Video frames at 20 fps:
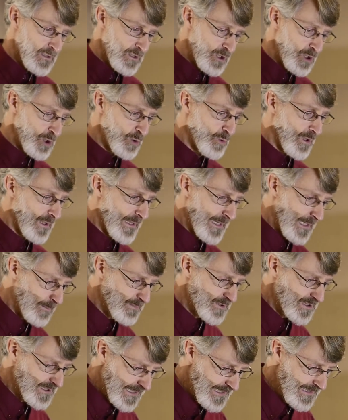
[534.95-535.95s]
you will
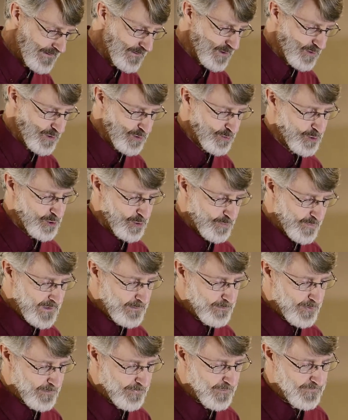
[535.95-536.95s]
help save the Jewish
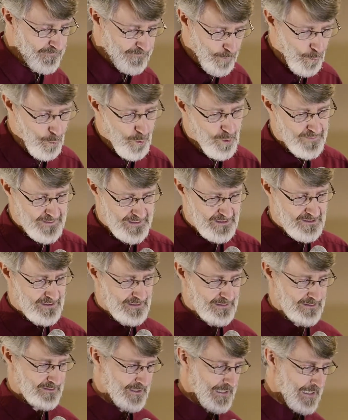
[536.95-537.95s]
people before these
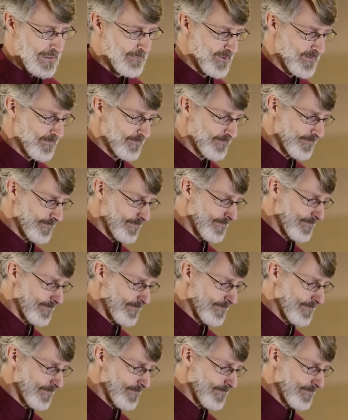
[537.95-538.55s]
things happen.